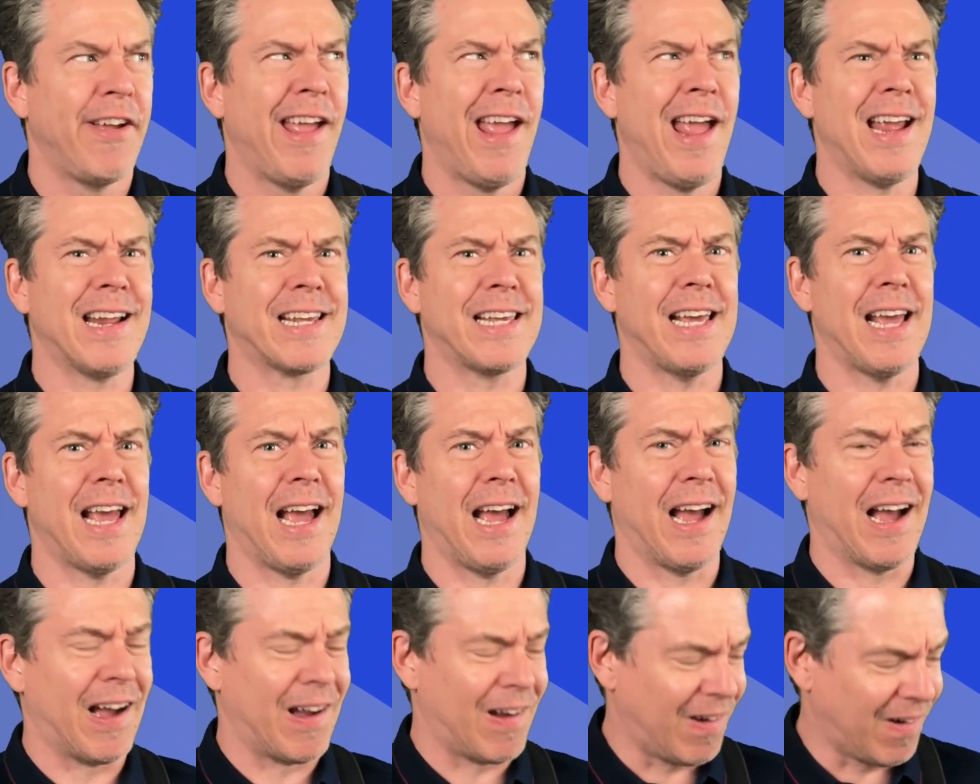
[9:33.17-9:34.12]
Heck
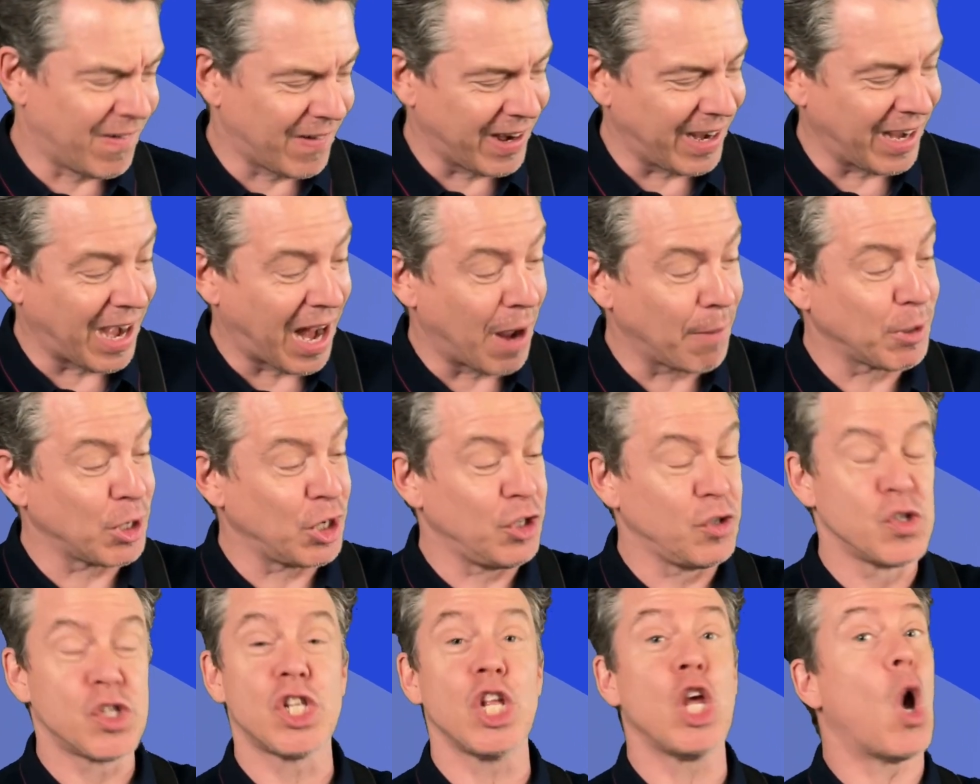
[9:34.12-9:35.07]
yeah! Alright, I'm going to
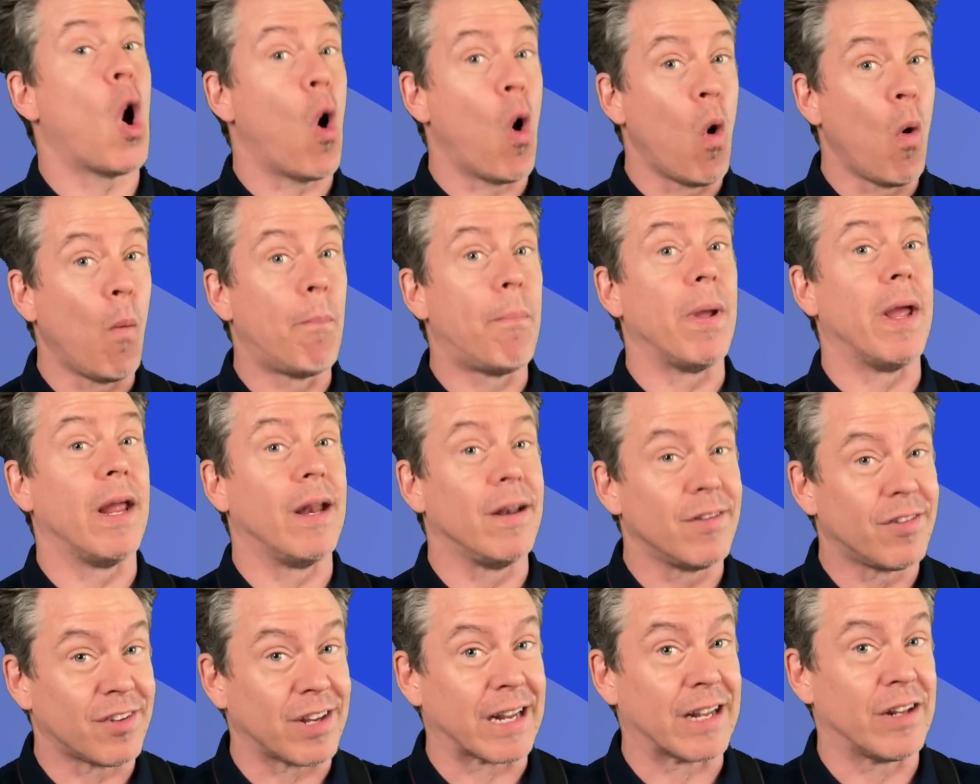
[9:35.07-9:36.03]
use the open
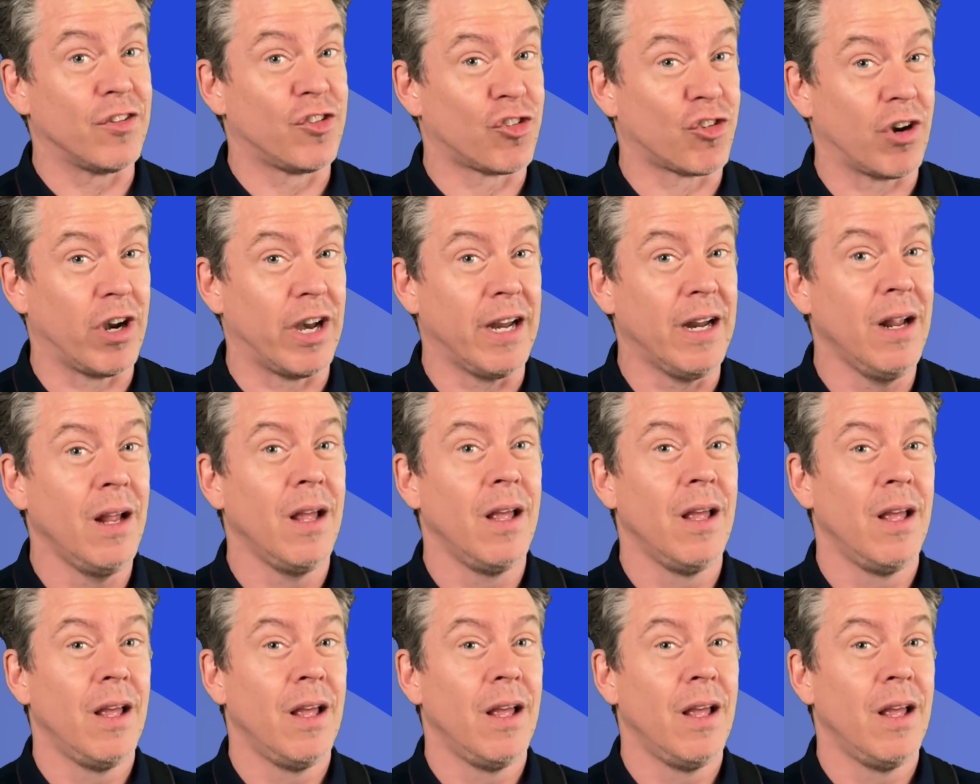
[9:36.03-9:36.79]
2nd string,